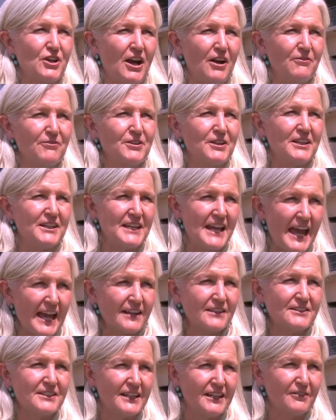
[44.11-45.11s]
of
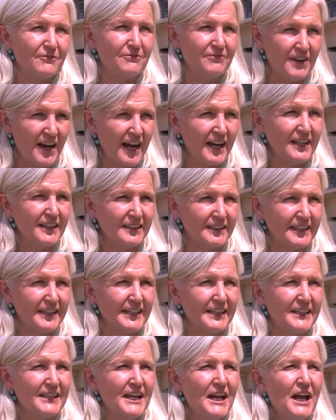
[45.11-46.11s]
connecting
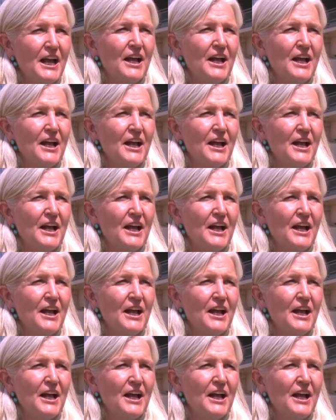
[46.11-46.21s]
finally